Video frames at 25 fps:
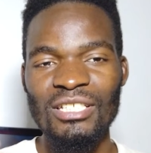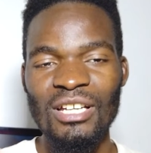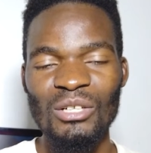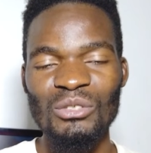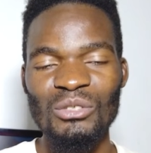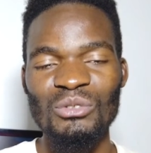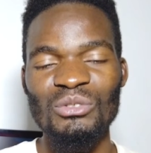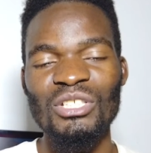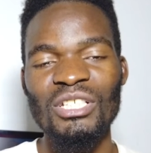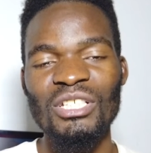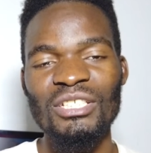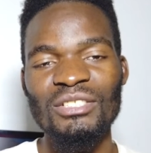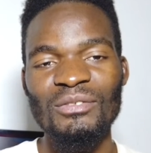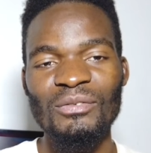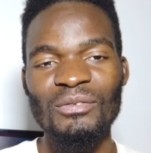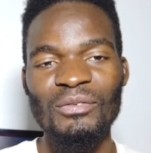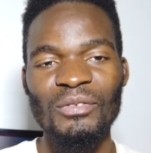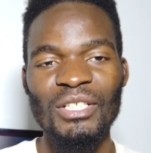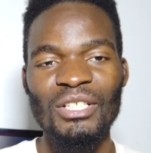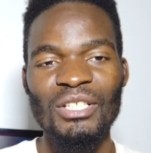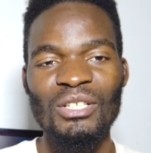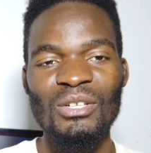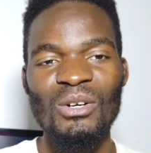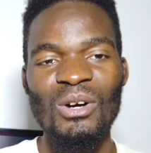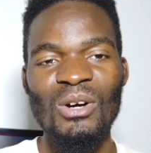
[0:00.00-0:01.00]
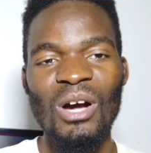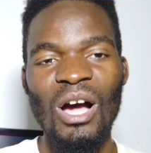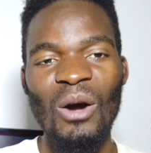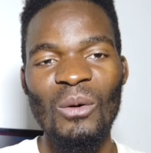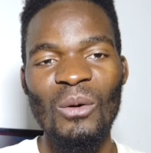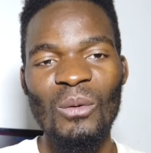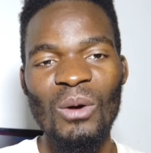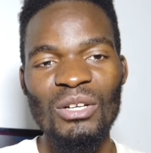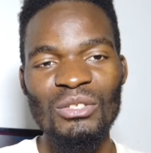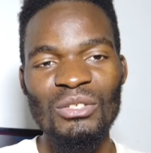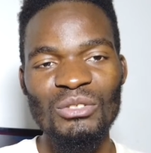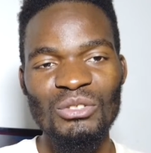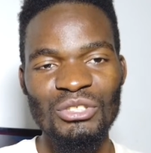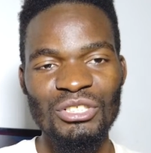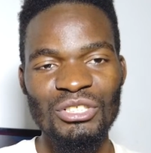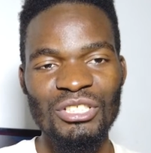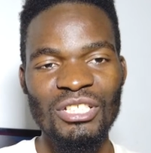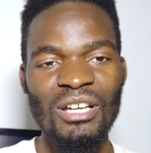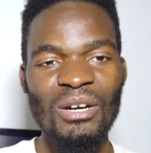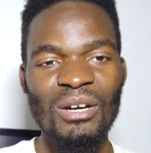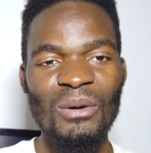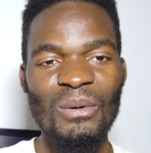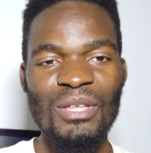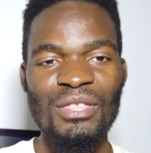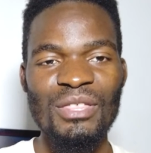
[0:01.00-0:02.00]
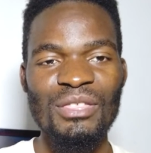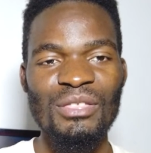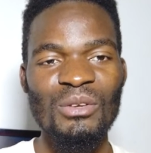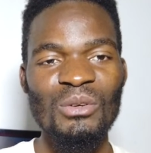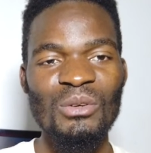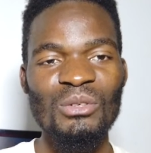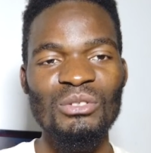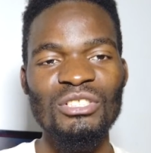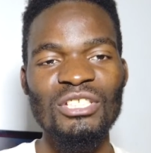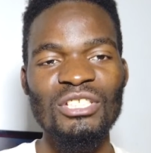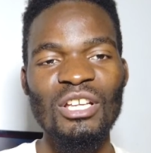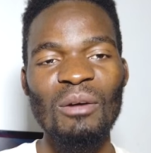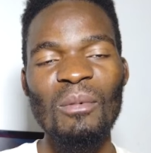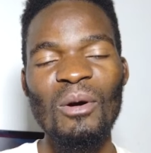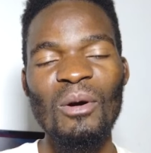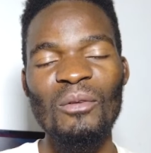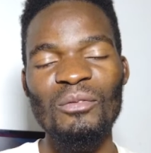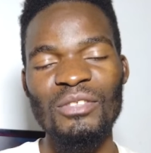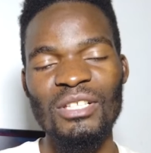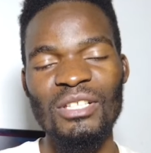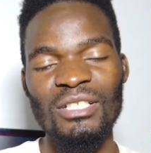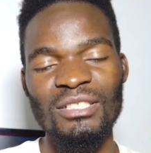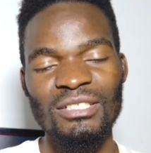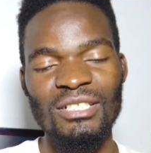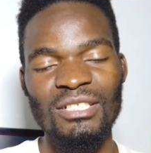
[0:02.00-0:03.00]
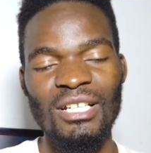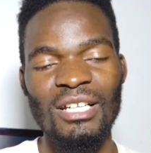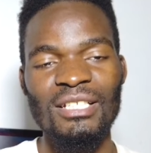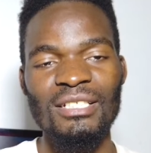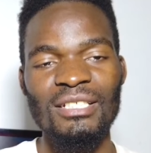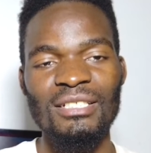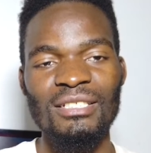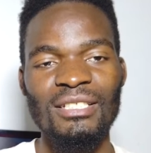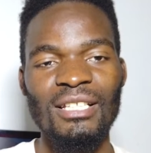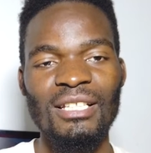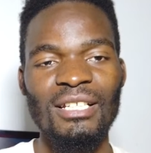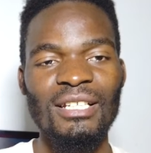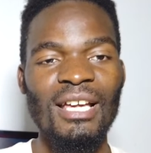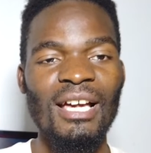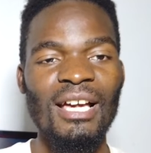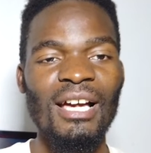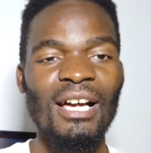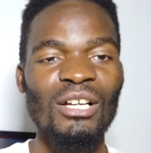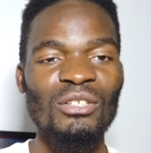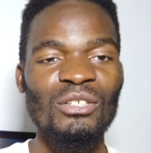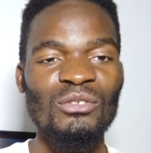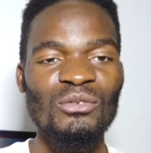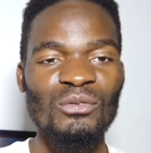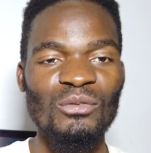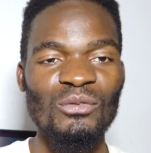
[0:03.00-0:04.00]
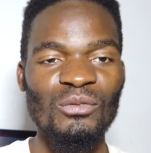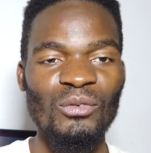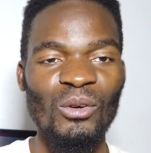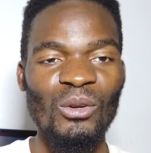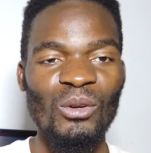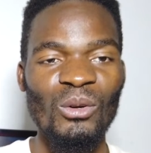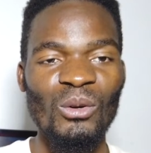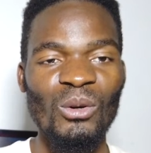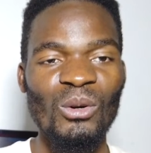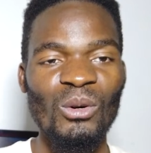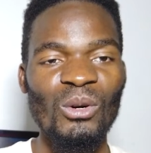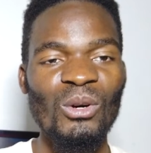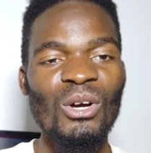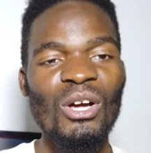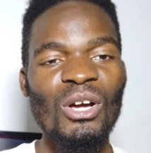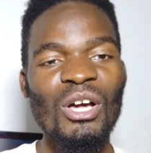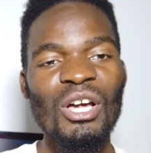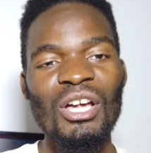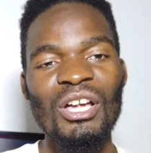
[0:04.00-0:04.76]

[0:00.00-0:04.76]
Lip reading: in our today's video I want to share with you some of the strategies that I had to follow